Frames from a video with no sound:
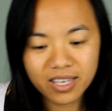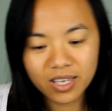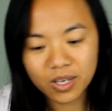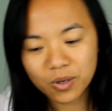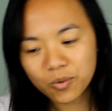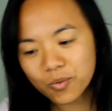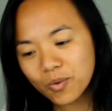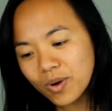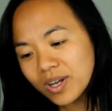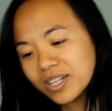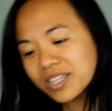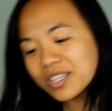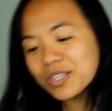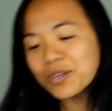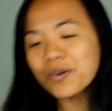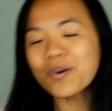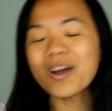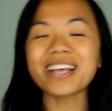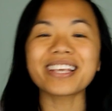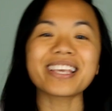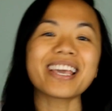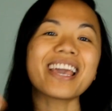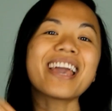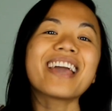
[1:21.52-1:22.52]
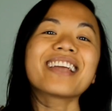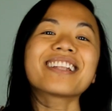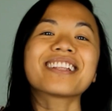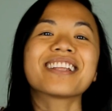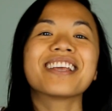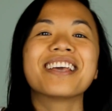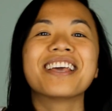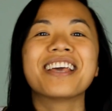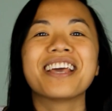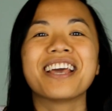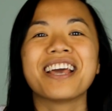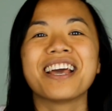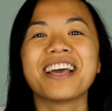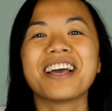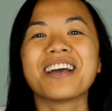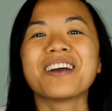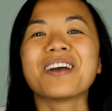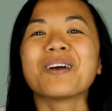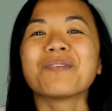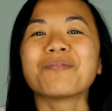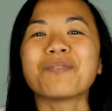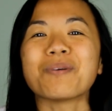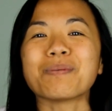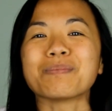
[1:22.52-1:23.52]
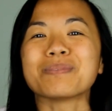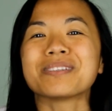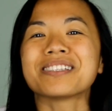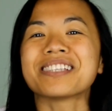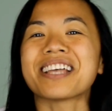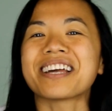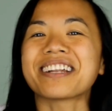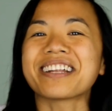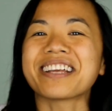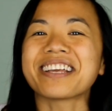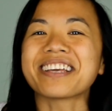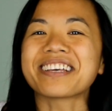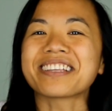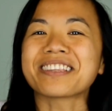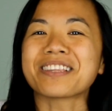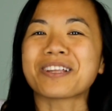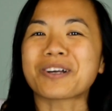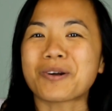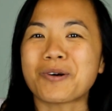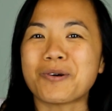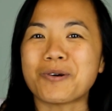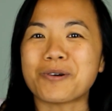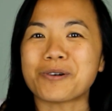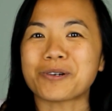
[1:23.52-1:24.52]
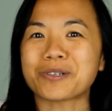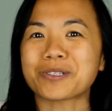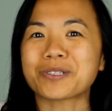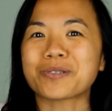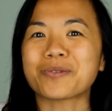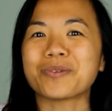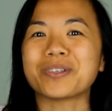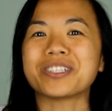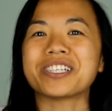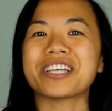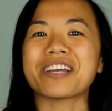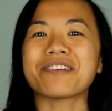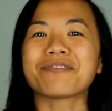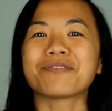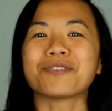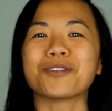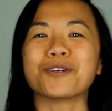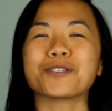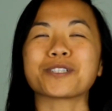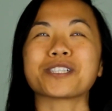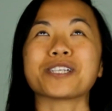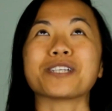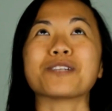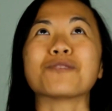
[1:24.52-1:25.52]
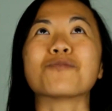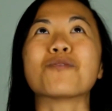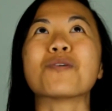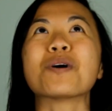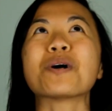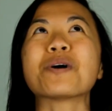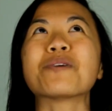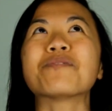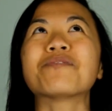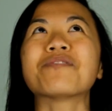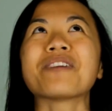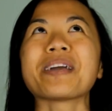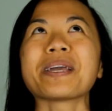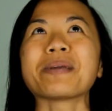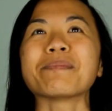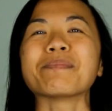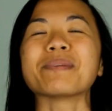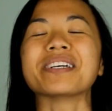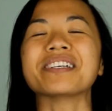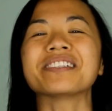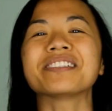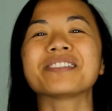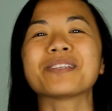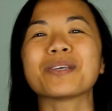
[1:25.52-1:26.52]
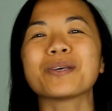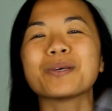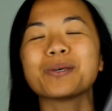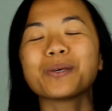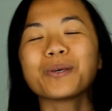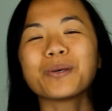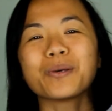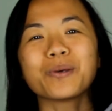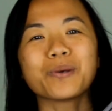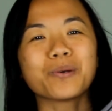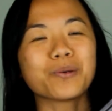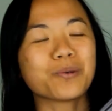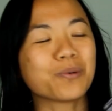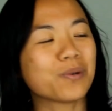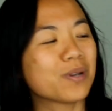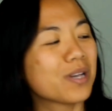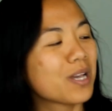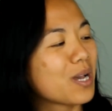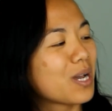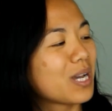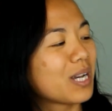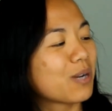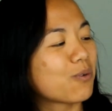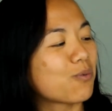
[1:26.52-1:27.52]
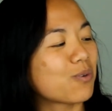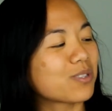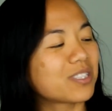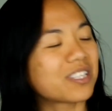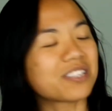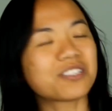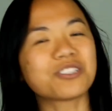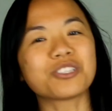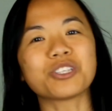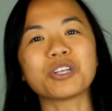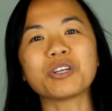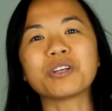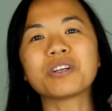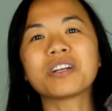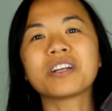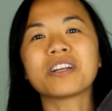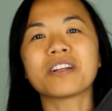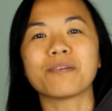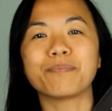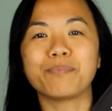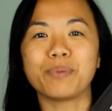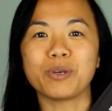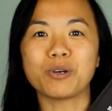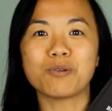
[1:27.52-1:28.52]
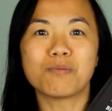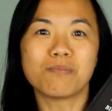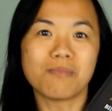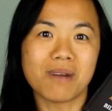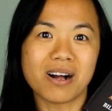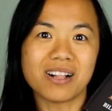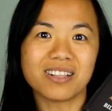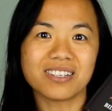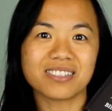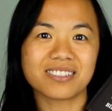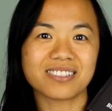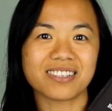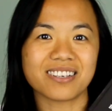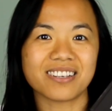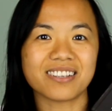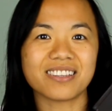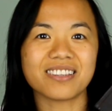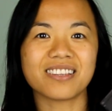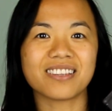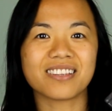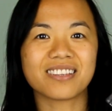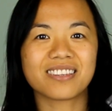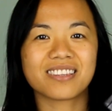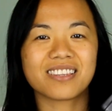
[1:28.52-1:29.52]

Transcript: what do I get from studying the course with Geoff Lawton, world famous, who was a student of Bill Mollison,